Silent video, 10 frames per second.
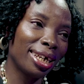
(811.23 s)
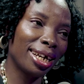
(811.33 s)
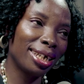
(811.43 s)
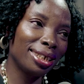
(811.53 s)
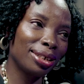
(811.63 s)

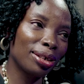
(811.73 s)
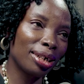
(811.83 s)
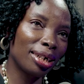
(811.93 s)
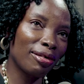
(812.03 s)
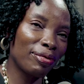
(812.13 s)
and it
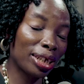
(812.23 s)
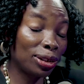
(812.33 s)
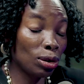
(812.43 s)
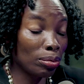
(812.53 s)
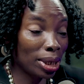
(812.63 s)

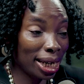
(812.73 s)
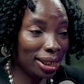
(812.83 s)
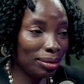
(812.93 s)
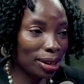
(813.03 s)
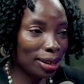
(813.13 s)
affects your
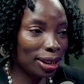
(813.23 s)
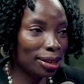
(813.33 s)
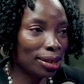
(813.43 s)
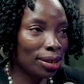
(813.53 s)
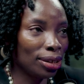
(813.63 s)
mind
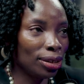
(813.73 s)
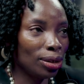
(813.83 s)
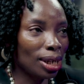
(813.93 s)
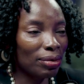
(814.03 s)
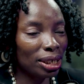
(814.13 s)
because
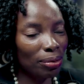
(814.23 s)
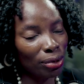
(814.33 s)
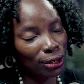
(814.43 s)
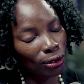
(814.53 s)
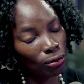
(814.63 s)
you have an
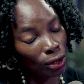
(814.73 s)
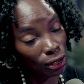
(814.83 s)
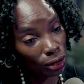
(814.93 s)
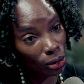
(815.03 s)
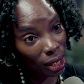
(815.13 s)
impression when
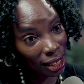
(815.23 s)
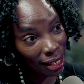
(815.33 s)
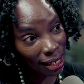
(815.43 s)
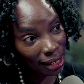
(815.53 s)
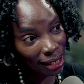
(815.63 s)
you're going
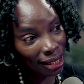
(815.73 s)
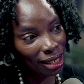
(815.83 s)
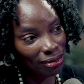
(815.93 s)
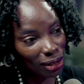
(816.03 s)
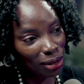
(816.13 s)
there.
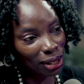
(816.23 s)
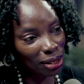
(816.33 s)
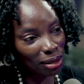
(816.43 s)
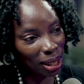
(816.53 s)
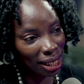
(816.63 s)
If you know it's
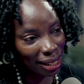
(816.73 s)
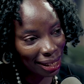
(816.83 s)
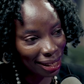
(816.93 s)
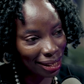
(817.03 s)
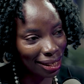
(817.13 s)
going to be
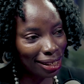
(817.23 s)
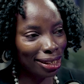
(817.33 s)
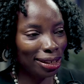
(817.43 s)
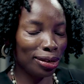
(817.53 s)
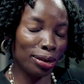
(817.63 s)
clean,
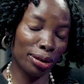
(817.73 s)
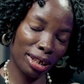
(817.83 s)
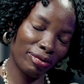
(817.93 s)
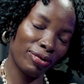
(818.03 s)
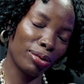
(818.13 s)
you're
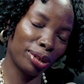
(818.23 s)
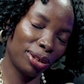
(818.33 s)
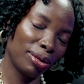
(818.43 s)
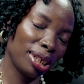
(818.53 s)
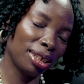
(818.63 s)
looking forward
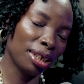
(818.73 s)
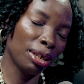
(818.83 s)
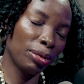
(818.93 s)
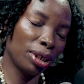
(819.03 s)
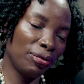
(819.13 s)
to it.
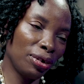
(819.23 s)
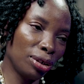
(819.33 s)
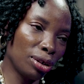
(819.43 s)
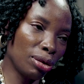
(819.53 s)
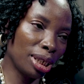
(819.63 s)
But if you
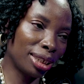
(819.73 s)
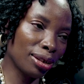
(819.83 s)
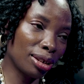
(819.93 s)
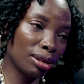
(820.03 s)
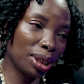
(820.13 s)
know it's
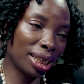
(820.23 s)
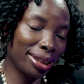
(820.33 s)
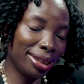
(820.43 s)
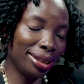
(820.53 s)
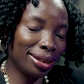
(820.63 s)
not going to be
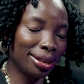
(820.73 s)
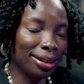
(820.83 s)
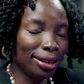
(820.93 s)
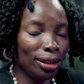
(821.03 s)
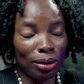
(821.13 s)
clean,
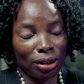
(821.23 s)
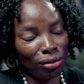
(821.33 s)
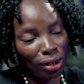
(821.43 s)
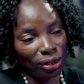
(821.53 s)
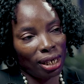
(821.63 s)
you want to
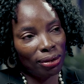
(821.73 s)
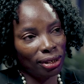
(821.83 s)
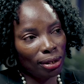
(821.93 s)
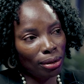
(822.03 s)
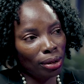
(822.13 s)
rush out.
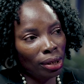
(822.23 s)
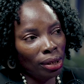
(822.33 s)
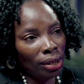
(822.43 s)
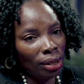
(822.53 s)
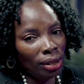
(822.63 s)
So
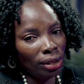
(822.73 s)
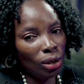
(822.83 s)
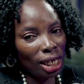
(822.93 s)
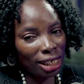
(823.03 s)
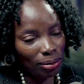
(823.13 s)

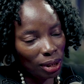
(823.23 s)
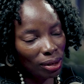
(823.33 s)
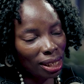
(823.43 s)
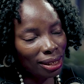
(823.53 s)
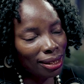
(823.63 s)
your
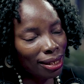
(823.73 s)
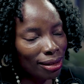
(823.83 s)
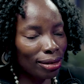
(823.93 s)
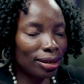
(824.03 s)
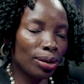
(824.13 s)
experience
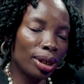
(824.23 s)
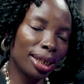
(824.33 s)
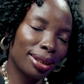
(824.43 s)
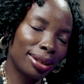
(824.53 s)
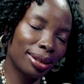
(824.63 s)
in the
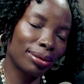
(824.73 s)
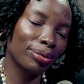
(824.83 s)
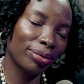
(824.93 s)
toilets